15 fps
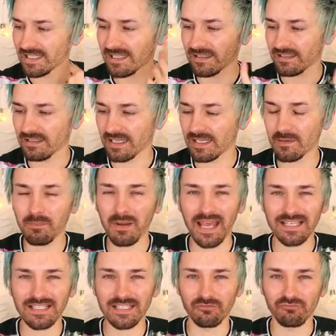of like a
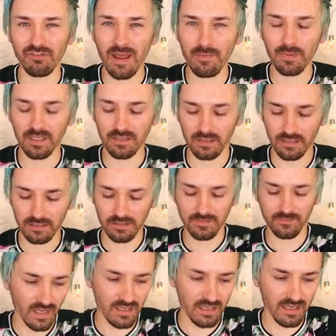plastic wrapping, like